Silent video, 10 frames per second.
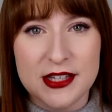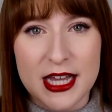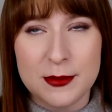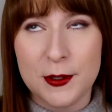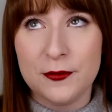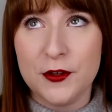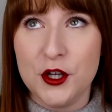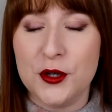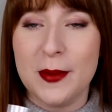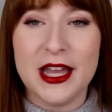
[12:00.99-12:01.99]
size
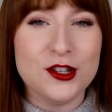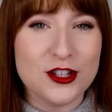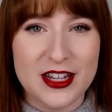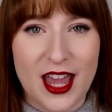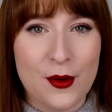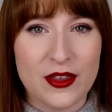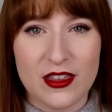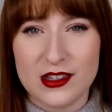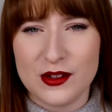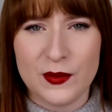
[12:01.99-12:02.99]
perfume I usually get with
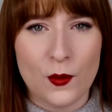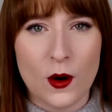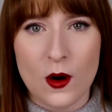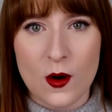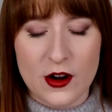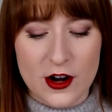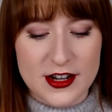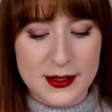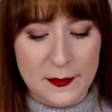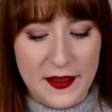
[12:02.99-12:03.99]
a Sephora order
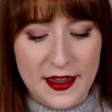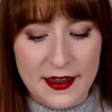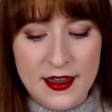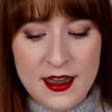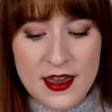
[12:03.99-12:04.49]
or something.